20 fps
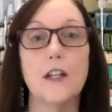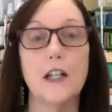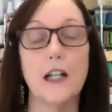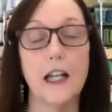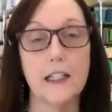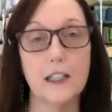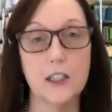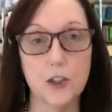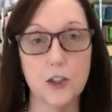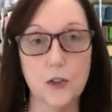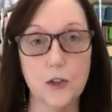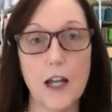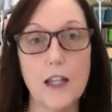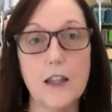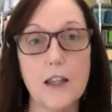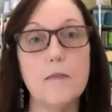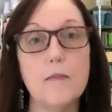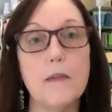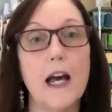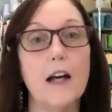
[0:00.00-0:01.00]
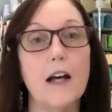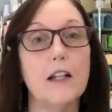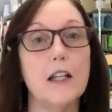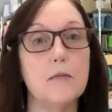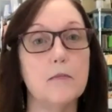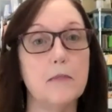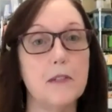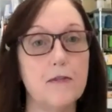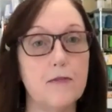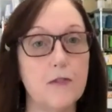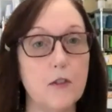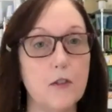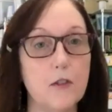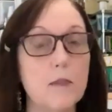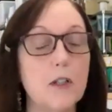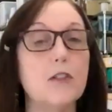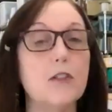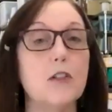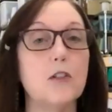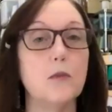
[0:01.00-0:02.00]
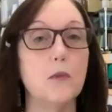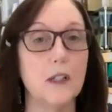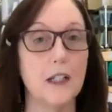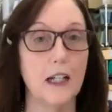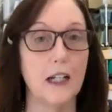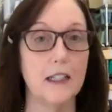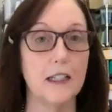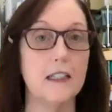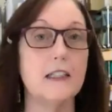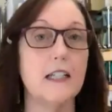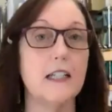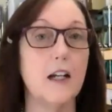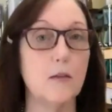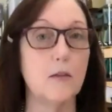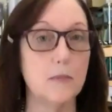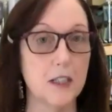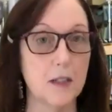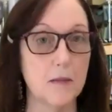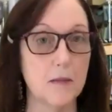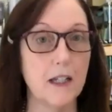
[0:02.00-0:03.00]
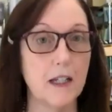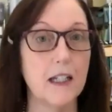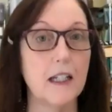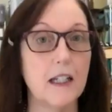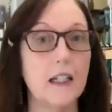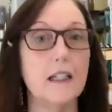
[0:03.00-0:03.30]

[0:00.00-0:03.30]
that I can try them out and be familiar when I need to help somebody.